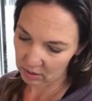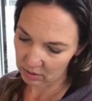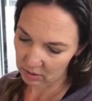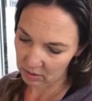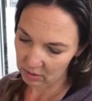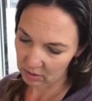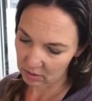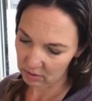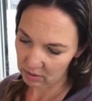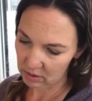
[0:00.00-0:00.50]

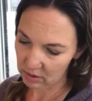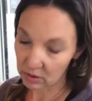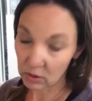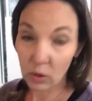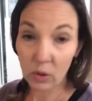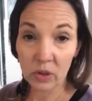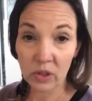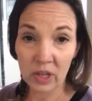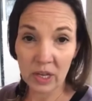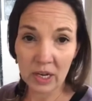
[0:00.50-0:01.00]
This whole
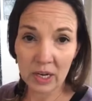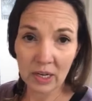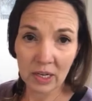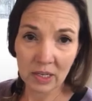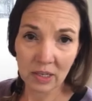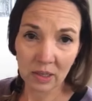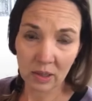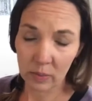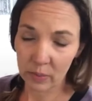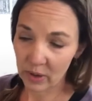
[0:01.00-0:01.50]
thing needs a
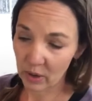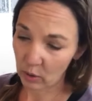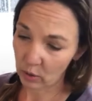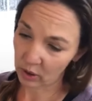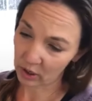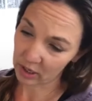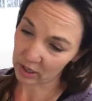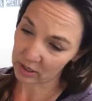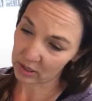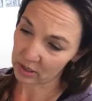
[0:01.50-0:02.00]
little bit
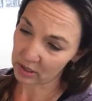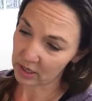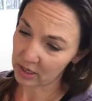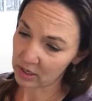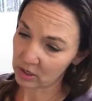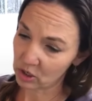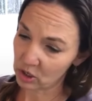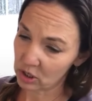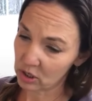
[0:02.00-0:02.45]
organization.